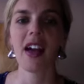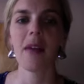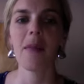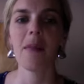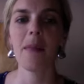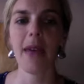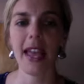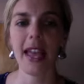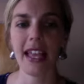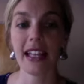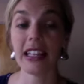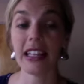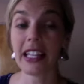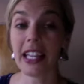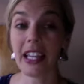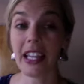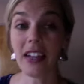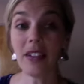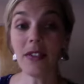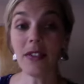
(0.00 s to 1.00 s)
bay
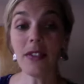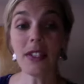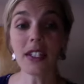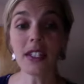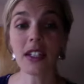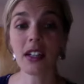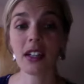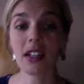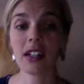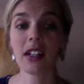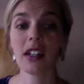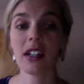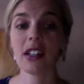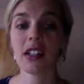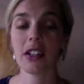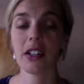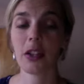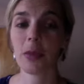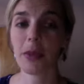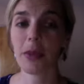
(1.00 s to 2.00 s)
leaves, a
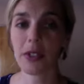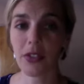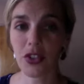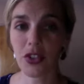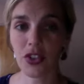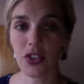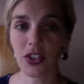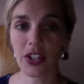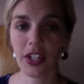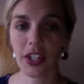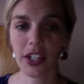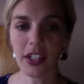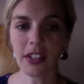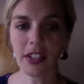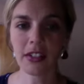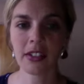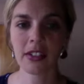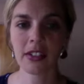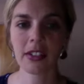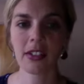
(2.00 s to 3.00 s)
little bit of sugar,
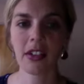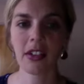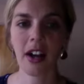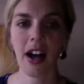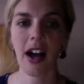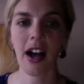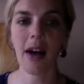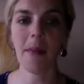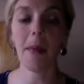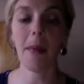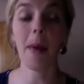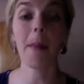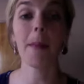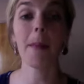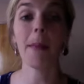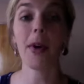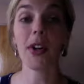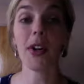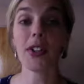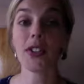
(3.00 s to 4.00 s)
um,
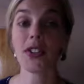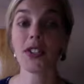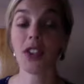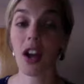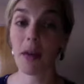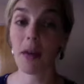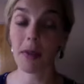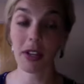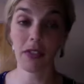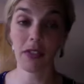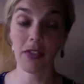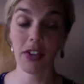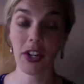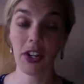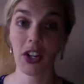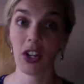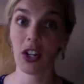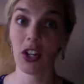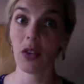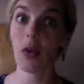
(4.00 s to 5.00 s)
balsamic
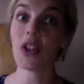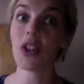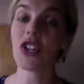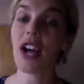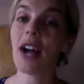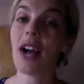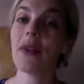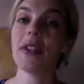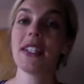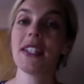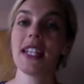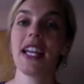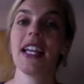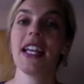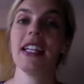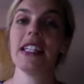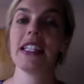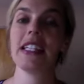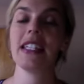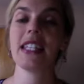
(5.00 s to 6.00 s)
vinegar, which I would say
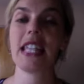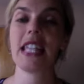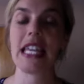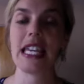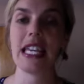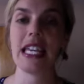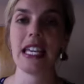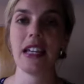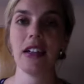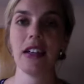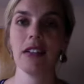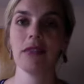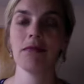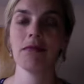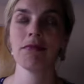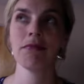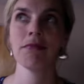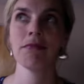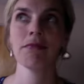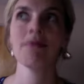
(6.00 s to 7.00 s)
is the
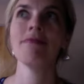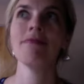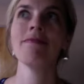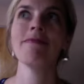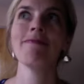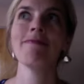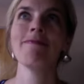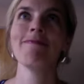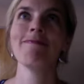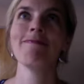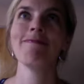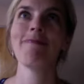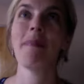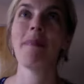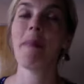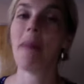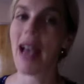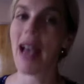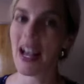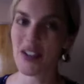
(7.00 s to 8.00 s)

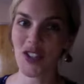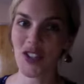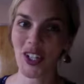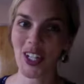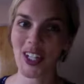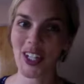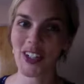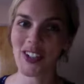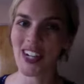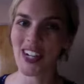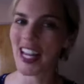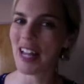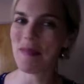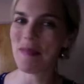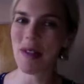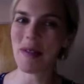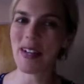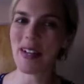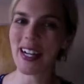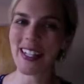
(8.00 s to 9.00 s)
magic ingredient.
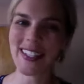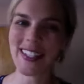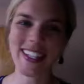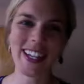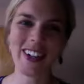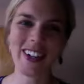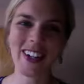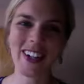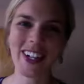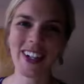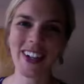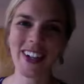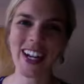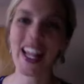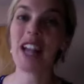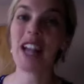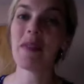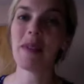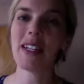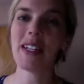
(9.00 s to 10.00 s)
Maybe not secret
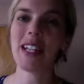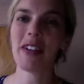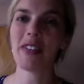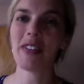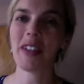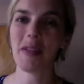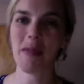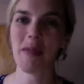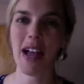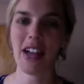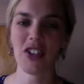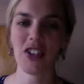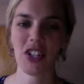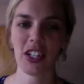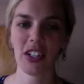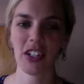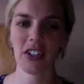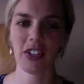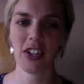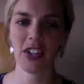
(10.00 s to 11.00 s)
ingredient, but definitely magic
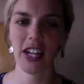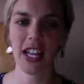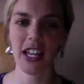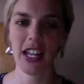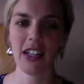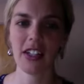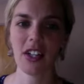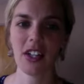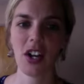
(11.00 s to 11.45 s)
ingredient